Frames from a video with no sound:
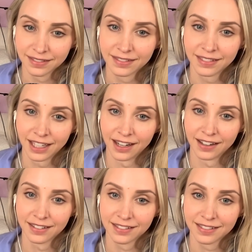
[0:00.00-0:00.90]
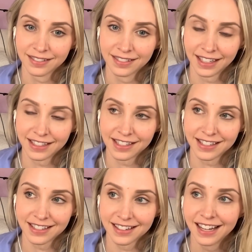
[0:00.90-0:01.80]
Yeah.
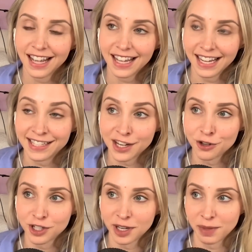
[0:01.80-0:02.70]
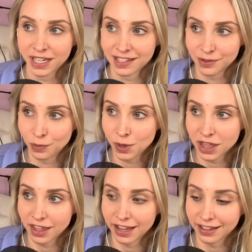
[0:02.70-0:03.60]
It's interesting because we
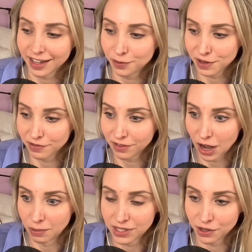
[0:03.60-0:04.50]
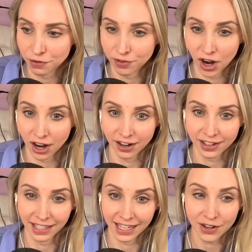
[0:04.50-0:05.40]
think that we've come so far and
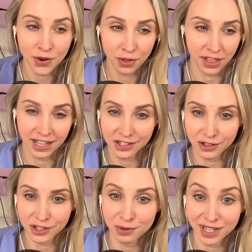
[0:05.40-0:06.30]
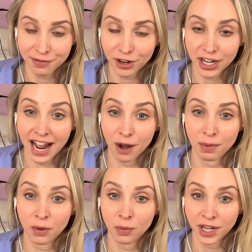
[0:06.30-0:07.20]
like, oh, things are so different now.
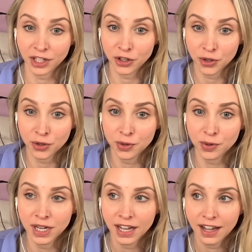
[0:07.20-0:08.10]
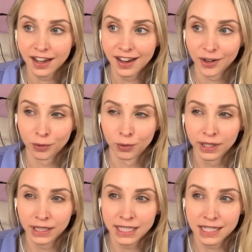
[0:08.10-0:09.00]
But when you
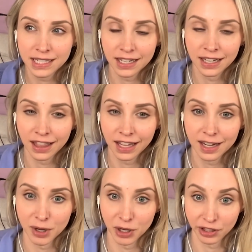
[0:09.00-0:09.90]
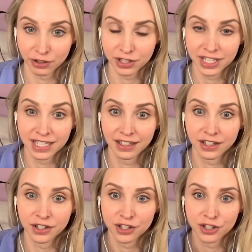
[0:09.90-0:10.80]
really sit and think about it, there's
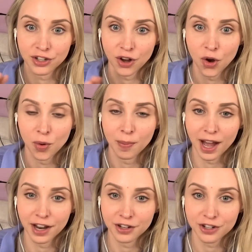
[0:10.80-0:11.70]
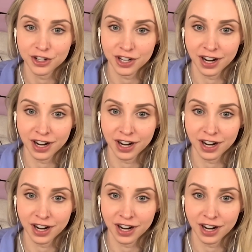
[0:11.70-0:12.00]
still so much,